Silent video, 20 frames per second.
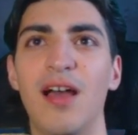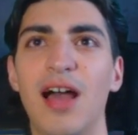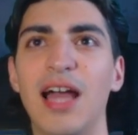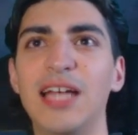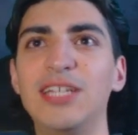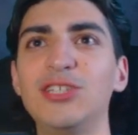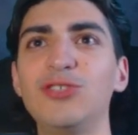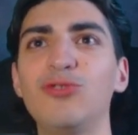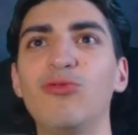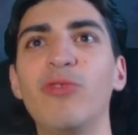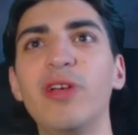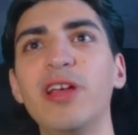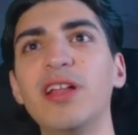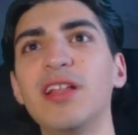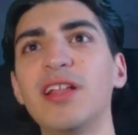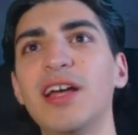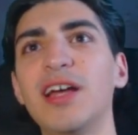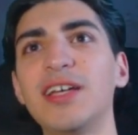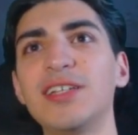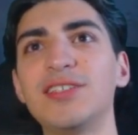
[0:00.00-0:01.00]
I just
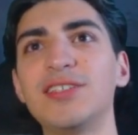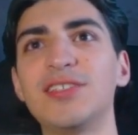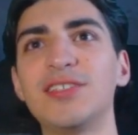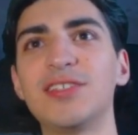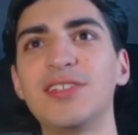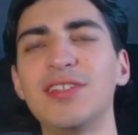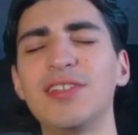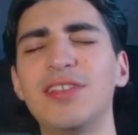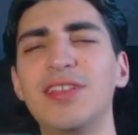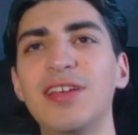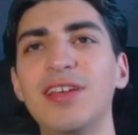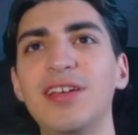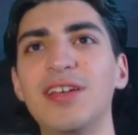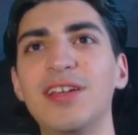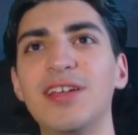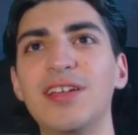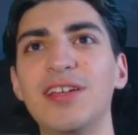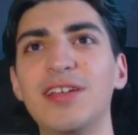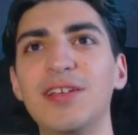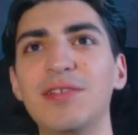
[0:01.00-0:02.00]
realized
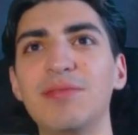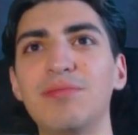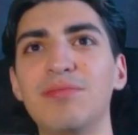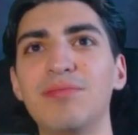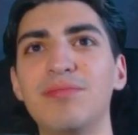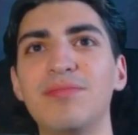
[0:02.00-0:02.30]
the